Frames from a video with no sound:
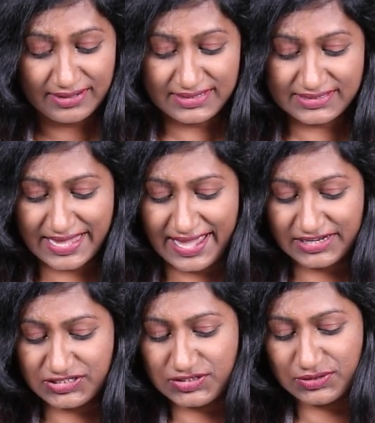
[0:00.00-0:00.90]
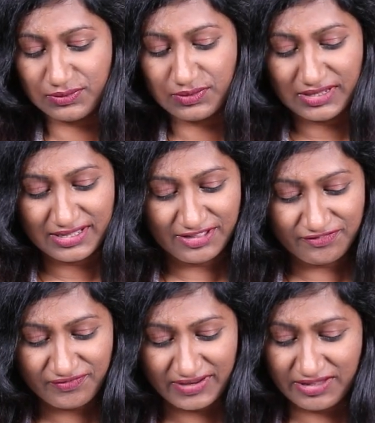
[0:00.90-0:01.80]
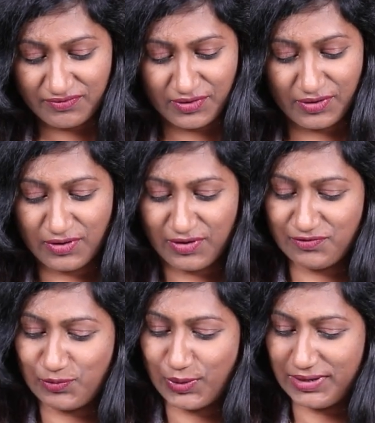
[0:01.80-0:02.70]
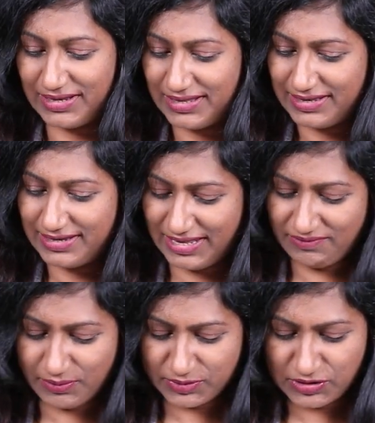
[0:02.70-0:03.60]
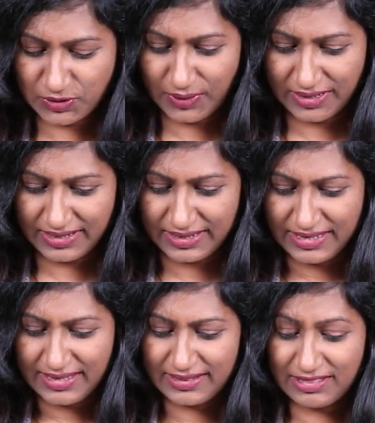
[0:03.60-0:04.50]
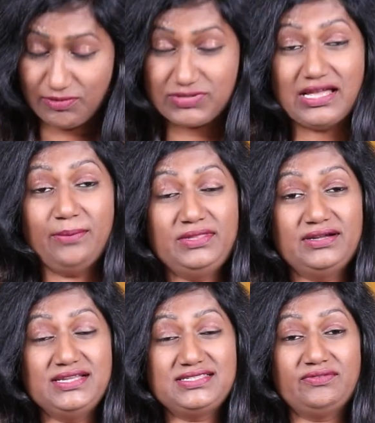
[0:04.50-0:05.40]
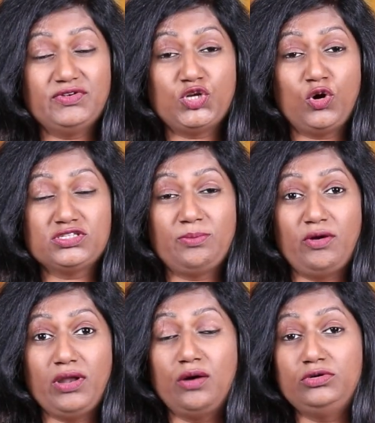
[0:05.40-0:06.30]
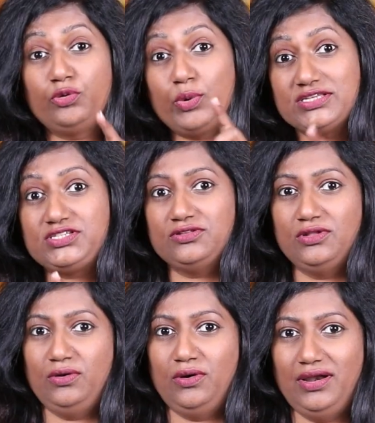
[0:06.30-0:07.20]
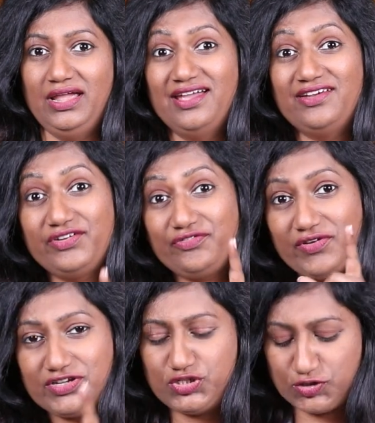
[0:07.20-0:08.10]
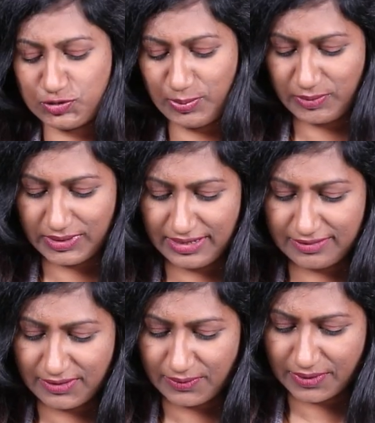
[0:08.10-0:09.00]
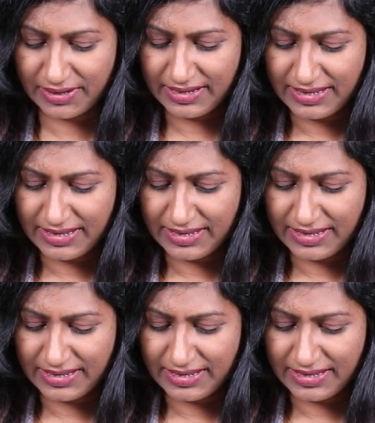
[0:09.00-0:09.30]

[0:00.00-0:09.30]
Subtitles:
This adds to the flavor of what David was talking. Psalm 37 talks about how to rest in the Lord. Refresh your spirit in the Lord.